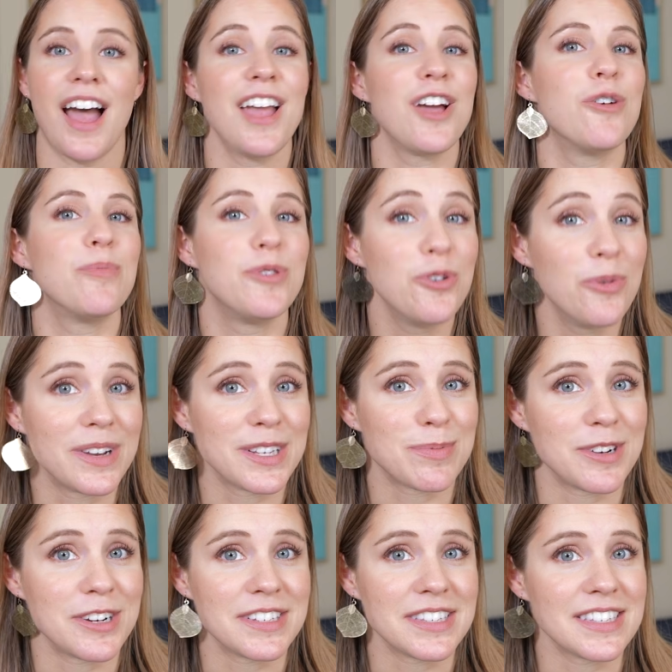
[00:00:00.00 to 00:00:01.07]
I hope you
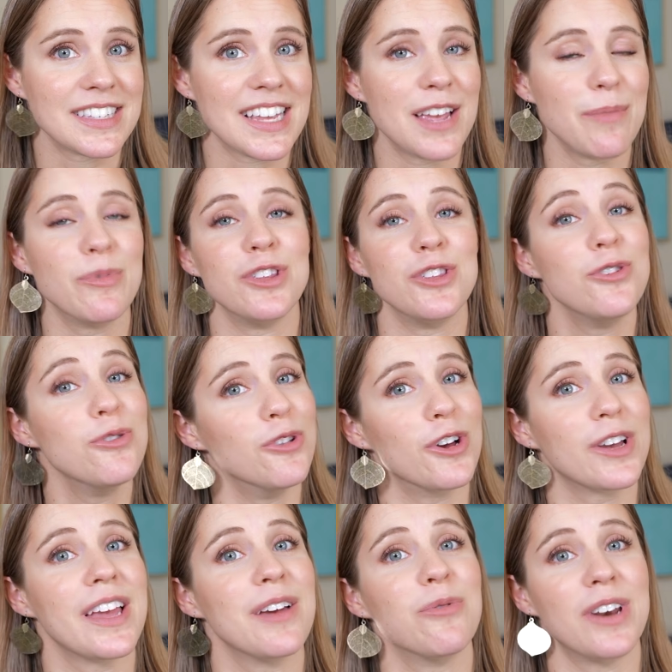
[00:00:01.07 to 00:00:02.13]
experience the same when you
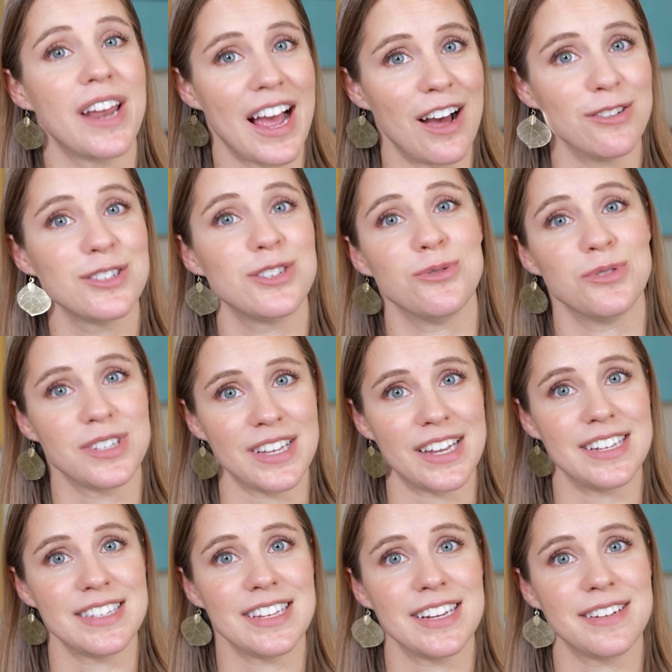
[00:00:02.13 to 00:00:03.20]
look at what house your sun
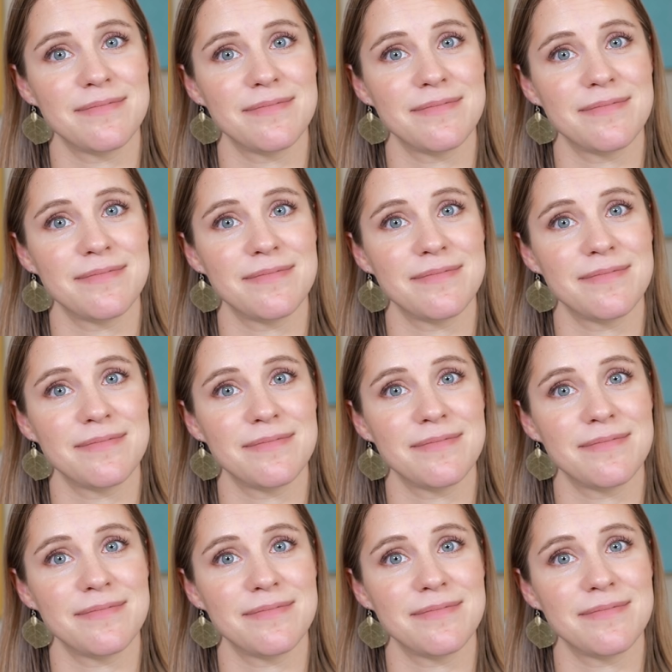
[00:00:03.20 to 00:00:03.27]
is in.